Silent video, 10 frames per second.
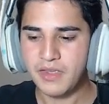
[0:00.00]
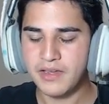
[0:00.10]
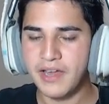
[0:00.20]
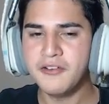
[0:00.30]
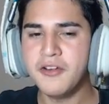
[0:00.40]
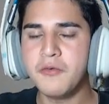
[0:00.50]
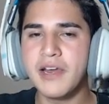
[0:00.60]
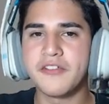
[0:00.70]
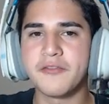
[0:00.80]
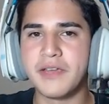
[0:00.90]
I don't know what
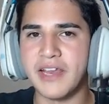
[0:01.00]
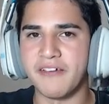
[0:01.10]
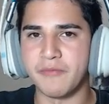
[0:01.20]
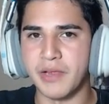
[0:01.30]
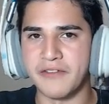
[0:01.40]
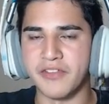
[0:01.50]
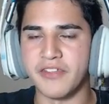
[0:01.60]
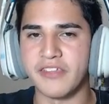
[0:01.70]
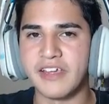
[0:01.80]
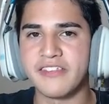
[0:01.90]
else we can have planned for
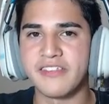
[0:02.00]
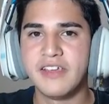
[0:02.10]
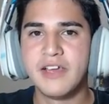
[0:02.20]
this. I guess